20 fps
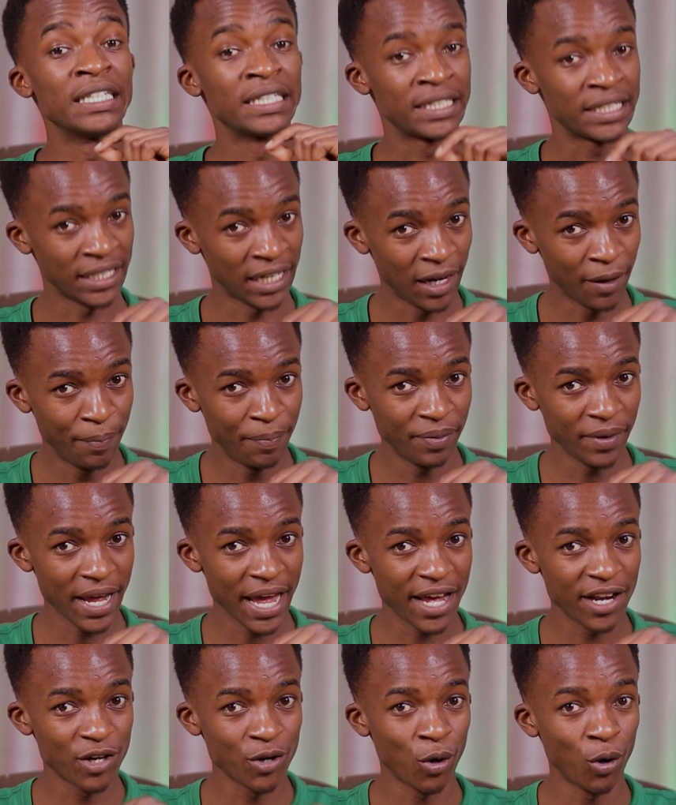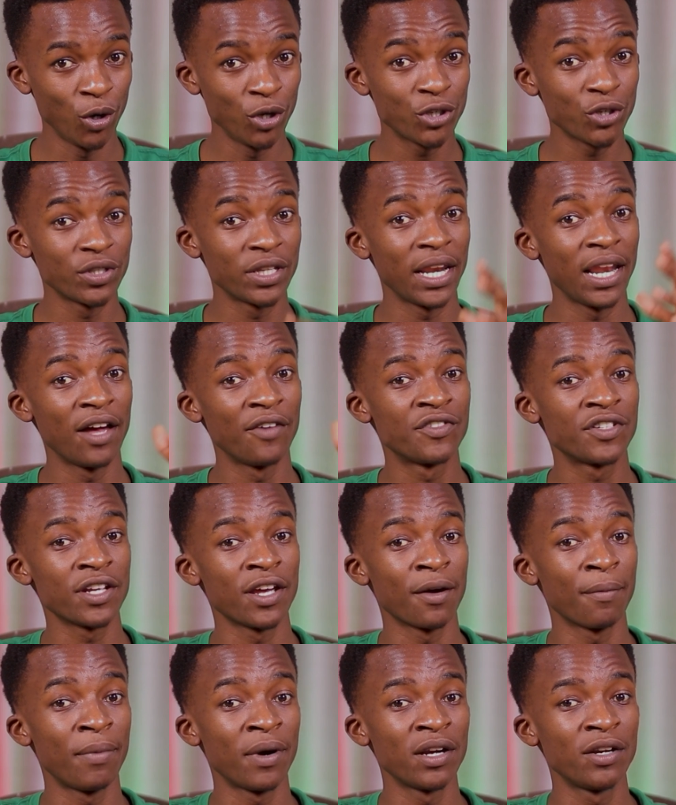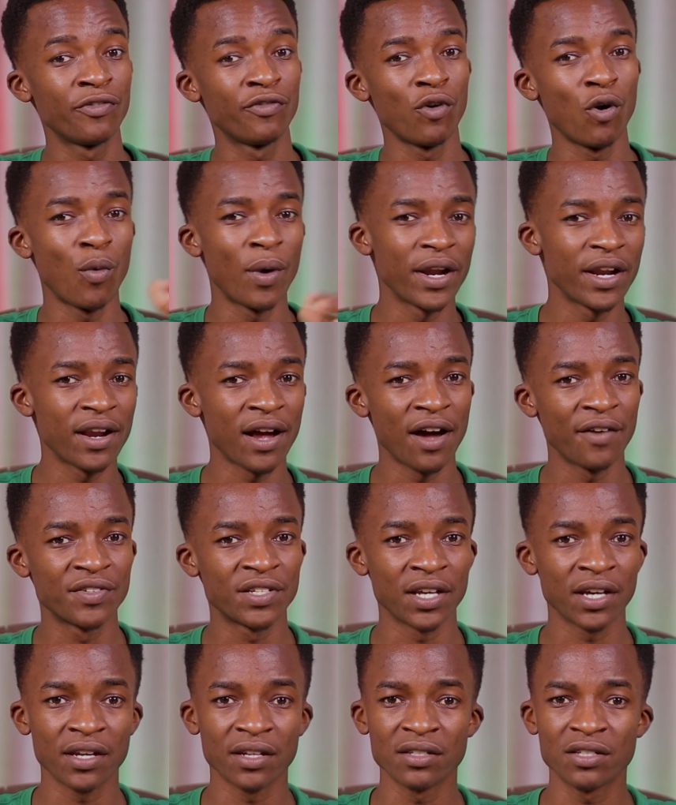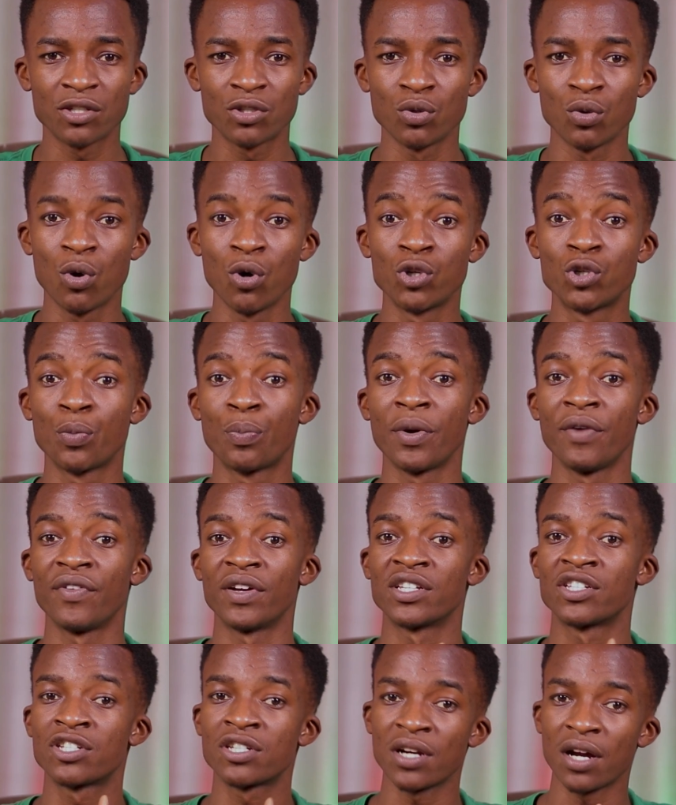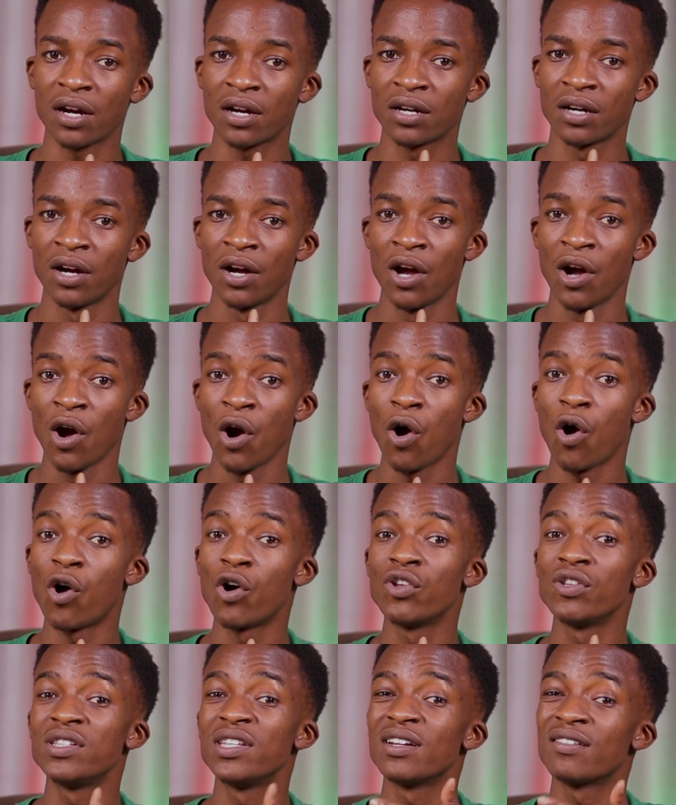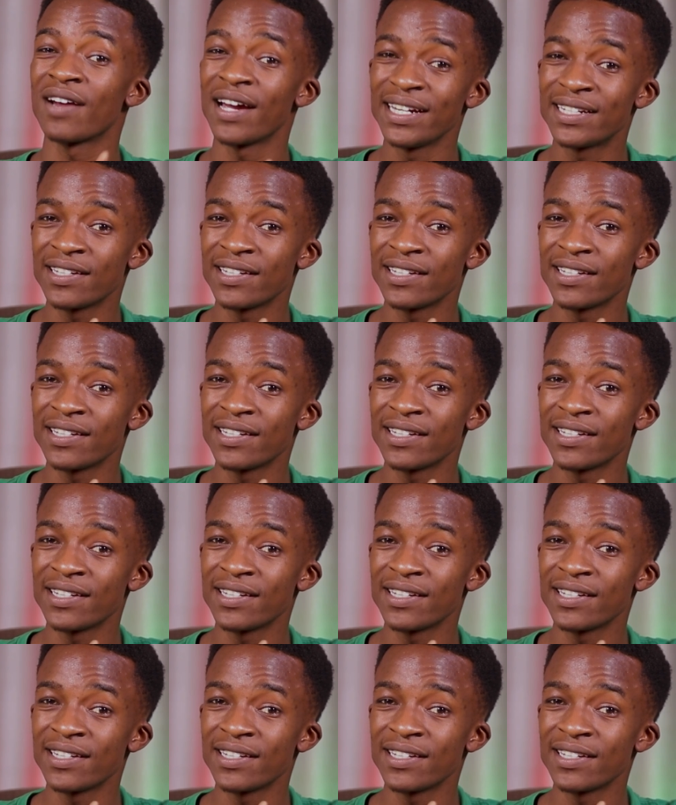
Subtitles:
Tap and hold on the left earbud for 1.5 seconds to go to previous track. On the right